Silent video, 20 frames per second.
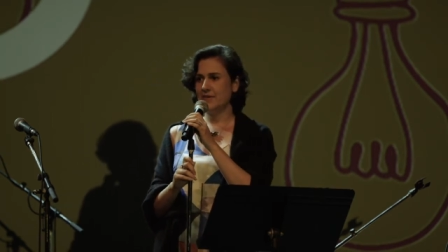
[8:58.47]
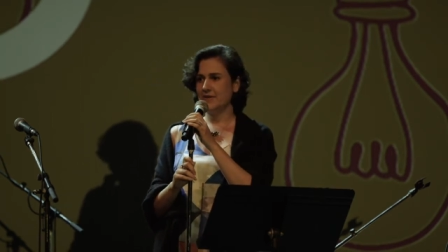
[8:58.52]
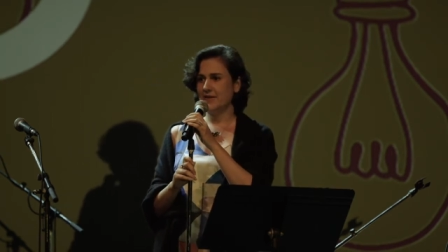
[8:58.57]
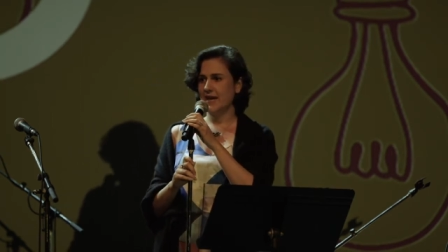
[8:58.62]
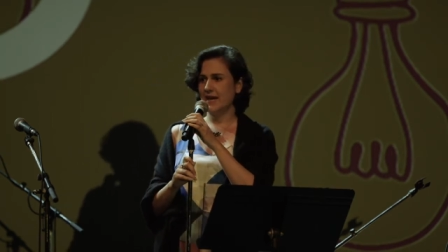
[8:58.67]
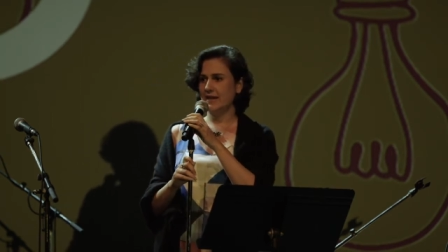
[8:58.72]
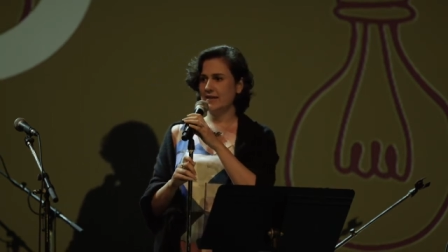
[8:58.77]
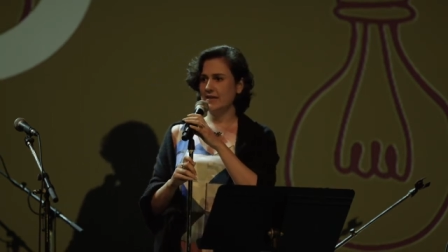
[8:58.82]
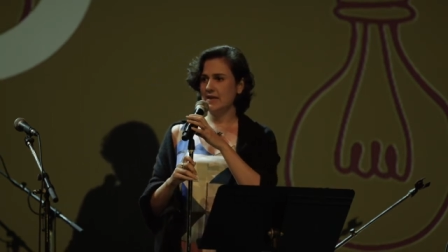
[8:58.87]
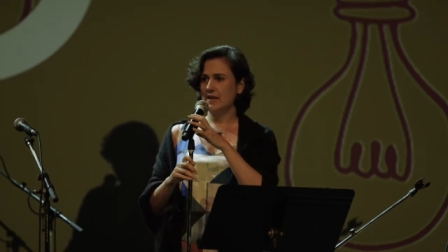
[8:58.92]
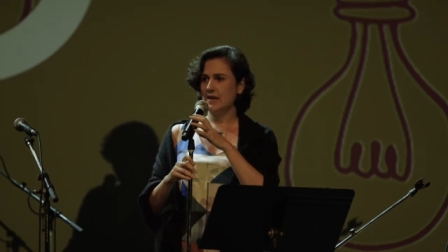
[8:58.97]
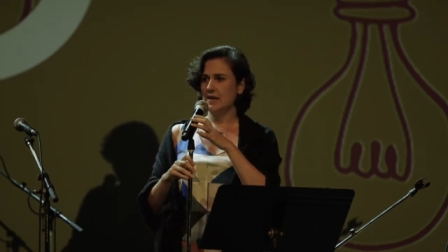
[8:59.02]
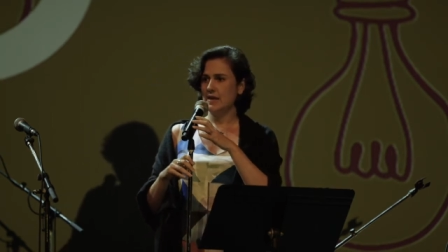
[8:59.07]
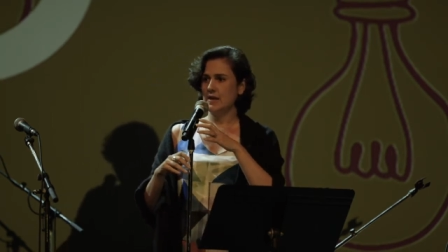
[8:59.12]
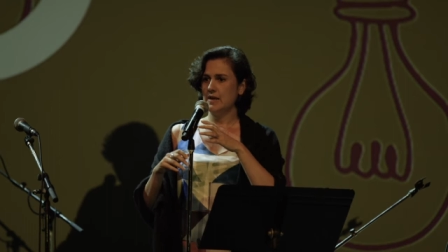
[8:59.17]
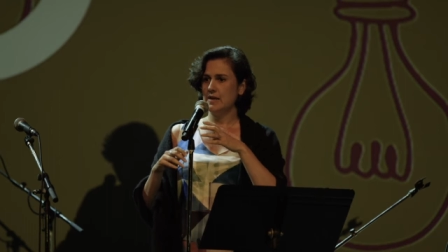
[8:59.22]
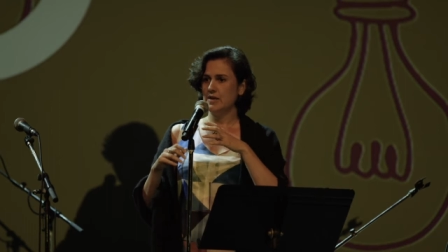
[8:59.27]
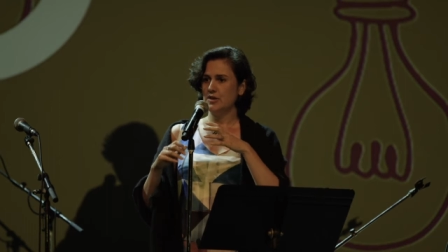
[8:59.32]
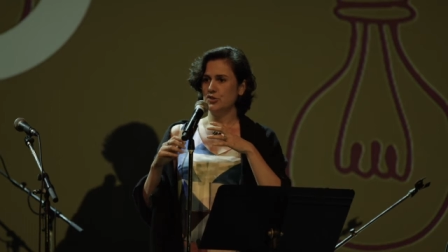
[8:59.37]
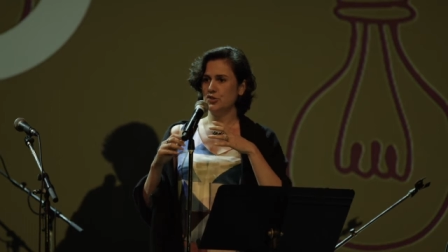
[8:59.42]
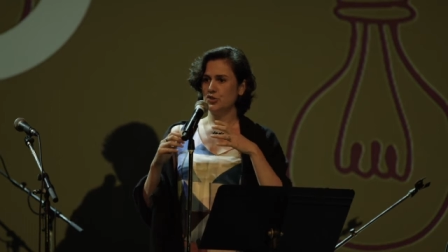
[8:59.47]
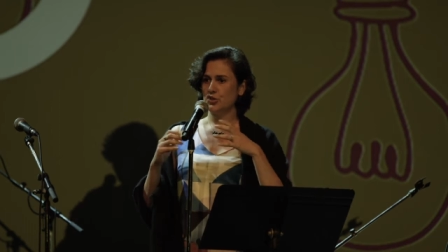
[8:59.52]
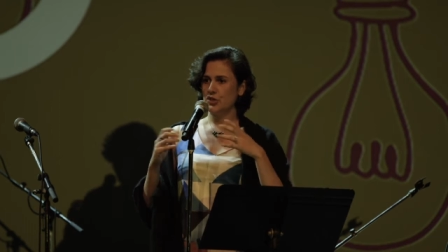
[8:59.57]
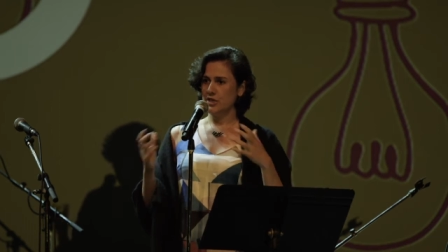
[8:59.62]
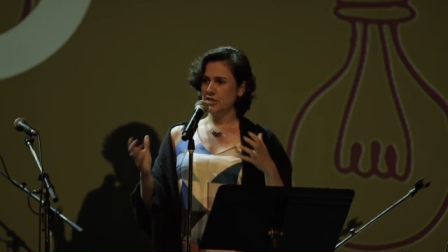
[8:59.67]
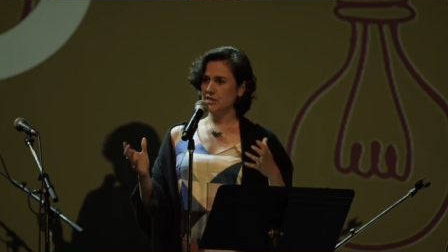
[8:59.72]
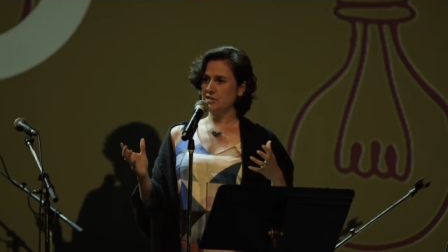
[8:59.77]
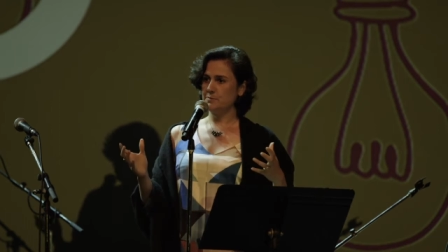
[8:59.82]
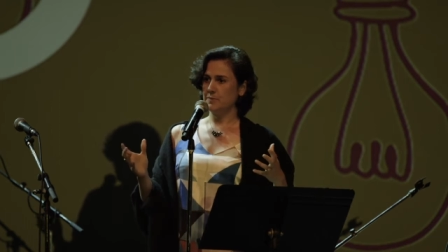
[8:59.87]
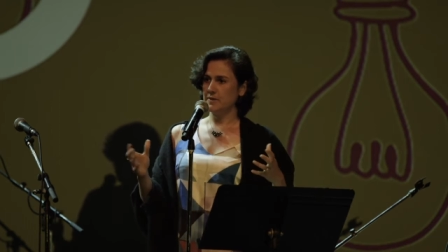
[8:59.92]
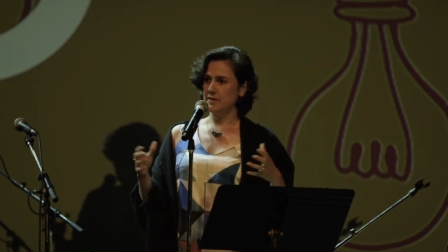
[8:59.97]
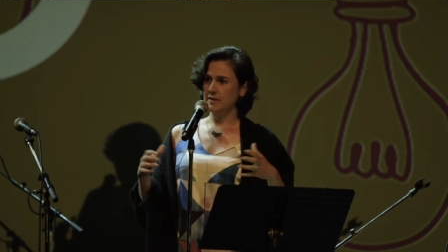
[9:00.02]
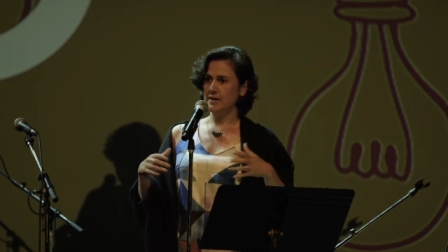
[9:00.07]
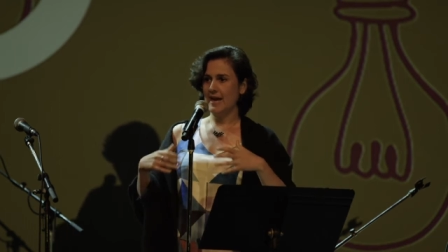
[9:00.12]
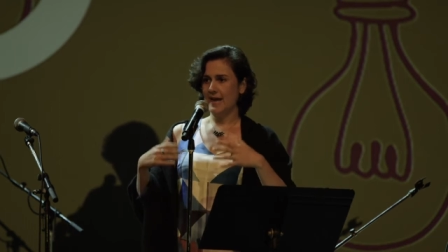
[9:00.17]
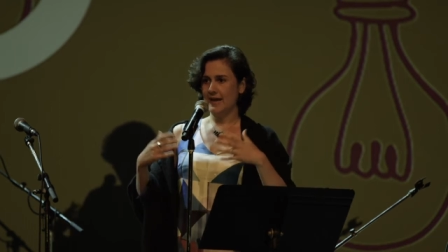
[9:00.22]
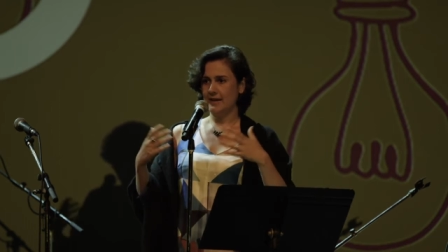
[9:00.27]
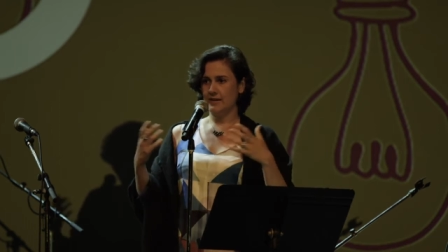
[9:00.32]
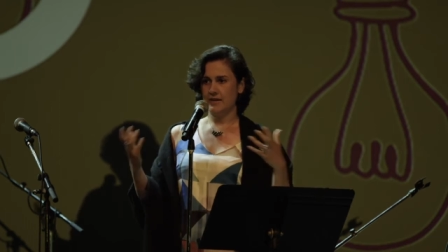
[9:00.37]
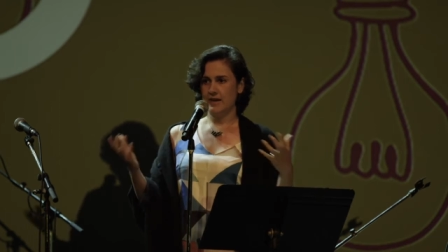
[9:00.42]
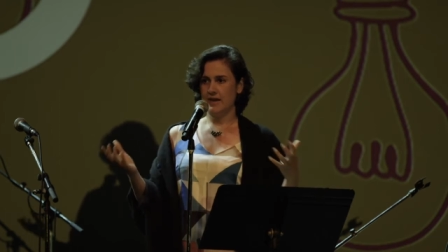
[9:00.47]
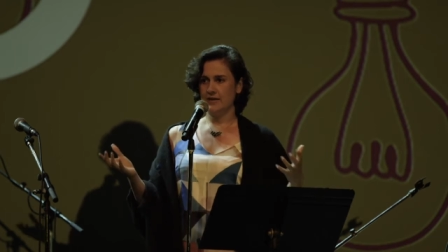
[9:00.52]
that Shakespeare and